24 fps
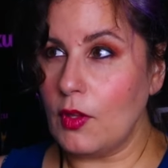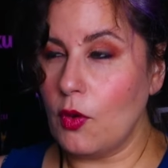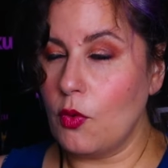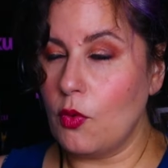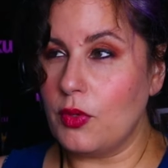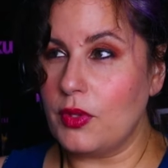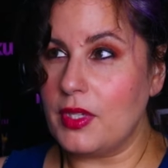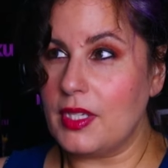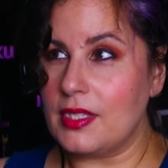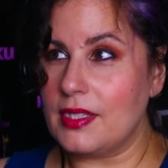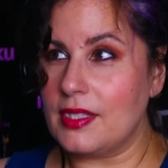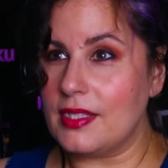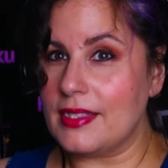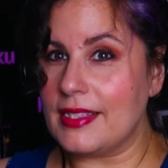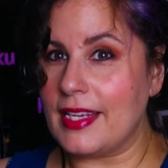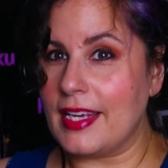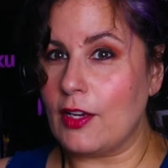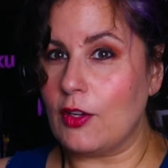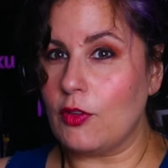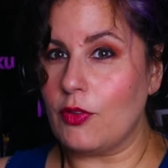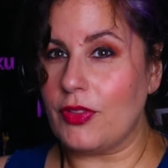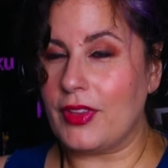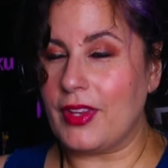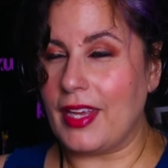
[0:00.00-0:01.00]
Well, this is
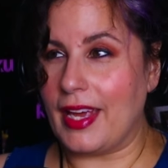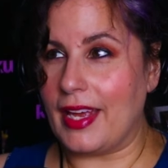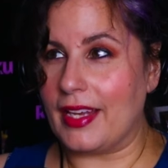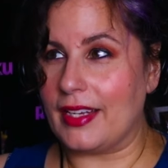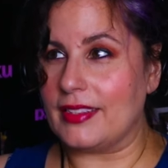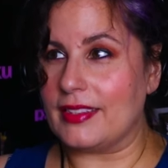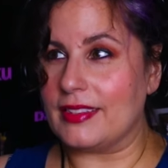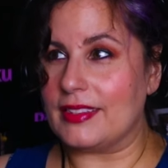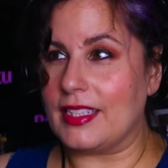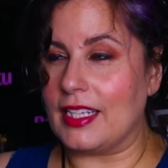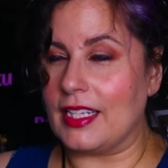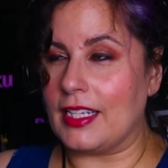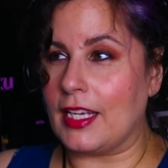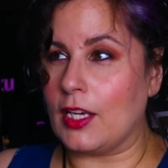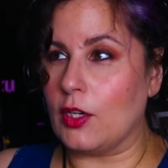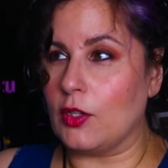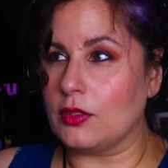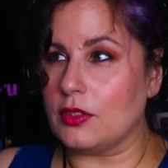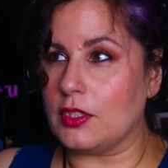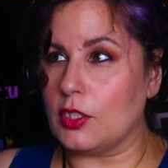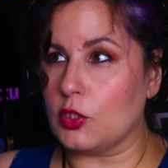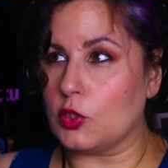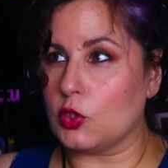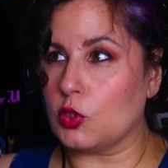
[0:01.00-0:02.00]
guilt then. The
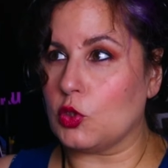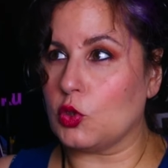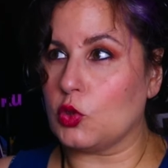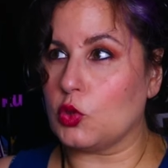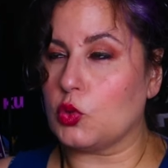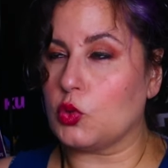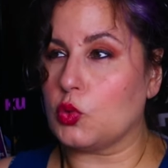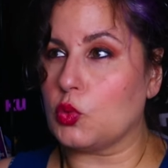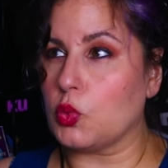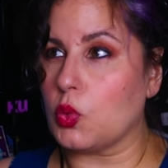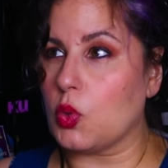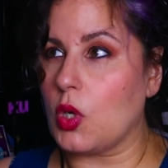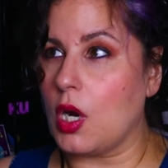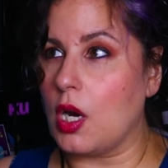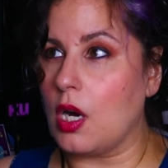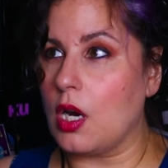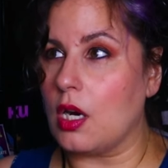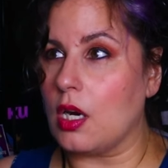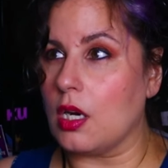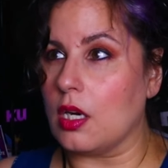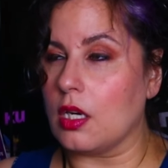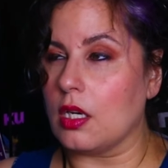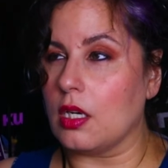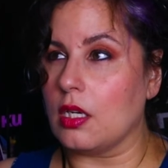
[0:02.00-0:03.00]
guilt is
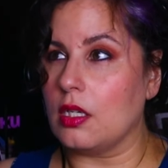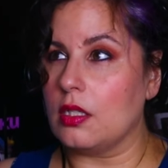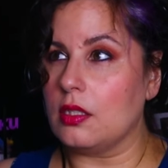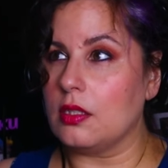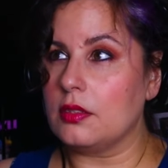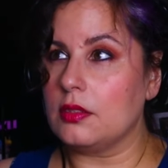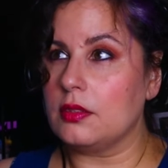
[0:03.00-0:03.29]
strong.